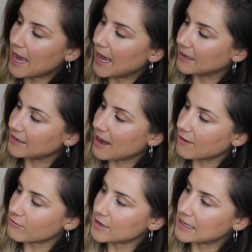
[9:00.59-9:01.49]
And yeah,
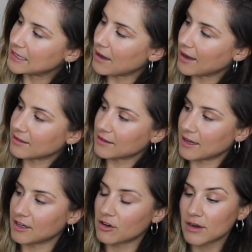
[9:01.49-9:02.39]
I really like the
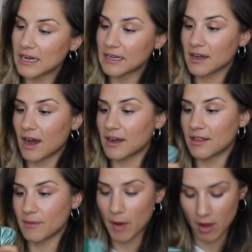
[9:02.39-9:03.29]
kind of green
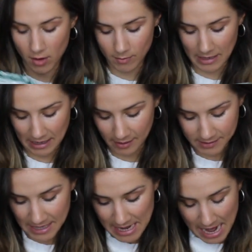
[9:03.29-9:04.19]
colour, the palm
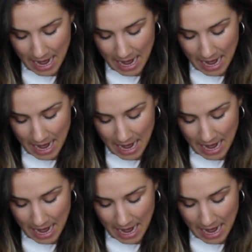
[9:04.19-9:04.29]
leaves.